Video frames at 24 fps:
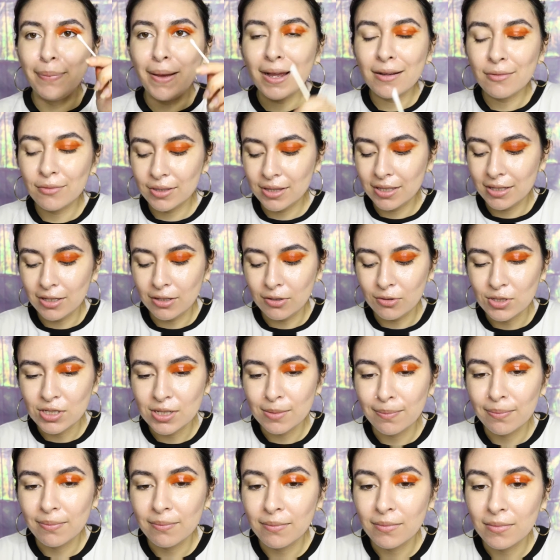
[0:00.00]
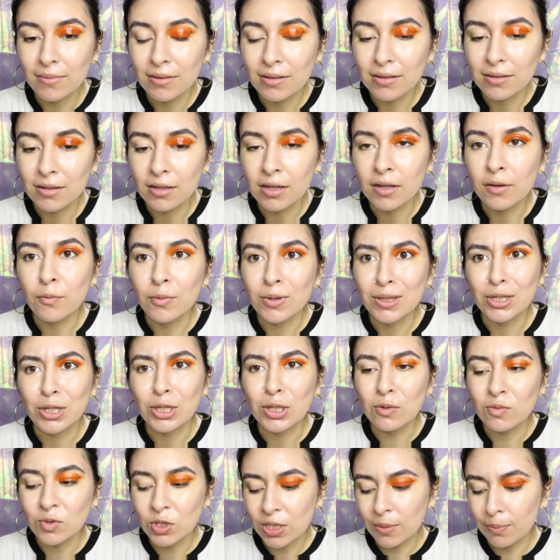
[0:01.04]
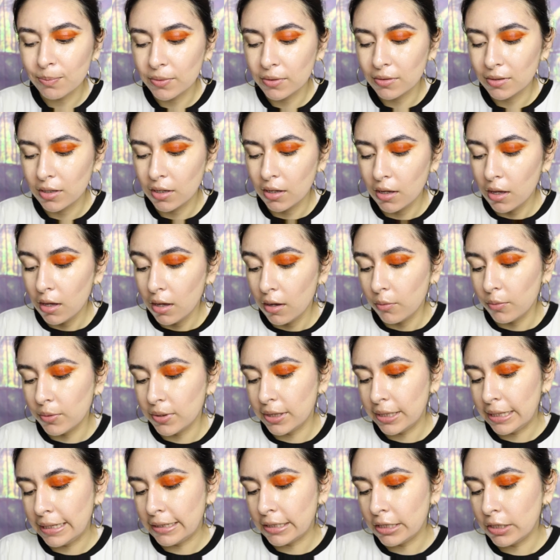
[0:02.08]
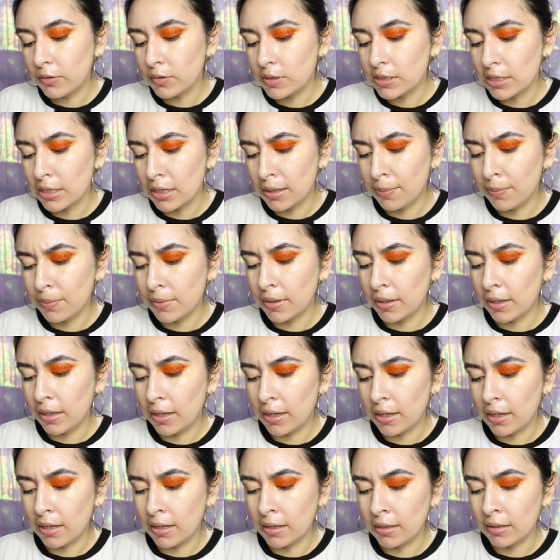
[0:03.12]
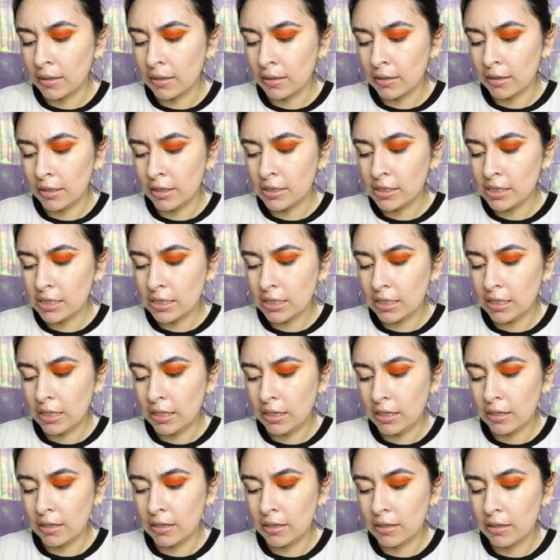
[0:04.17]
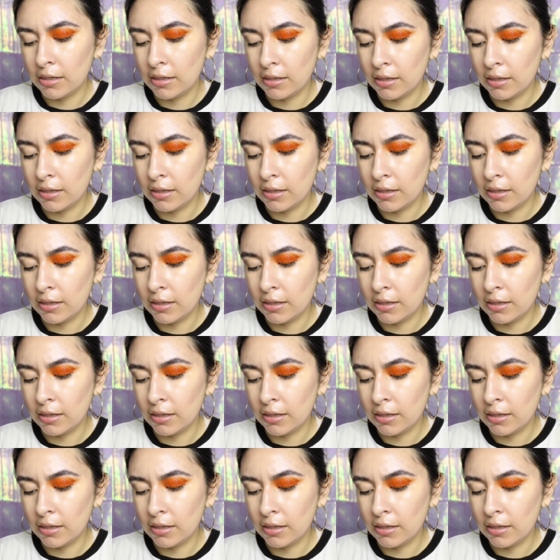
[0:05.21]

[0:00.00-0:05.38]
Back with a Q-tip. With a Q-tip. And let's see